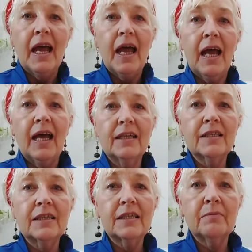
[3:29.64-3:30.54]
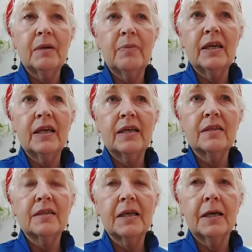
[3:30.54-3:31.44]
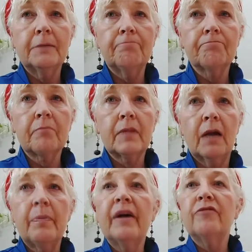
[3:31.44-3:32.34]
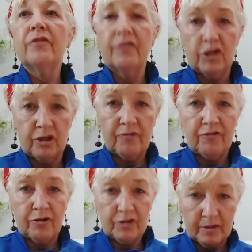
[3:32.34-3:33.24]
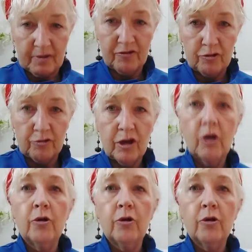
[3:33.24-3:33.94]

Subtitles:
and maybe it's a bit of revision for some of you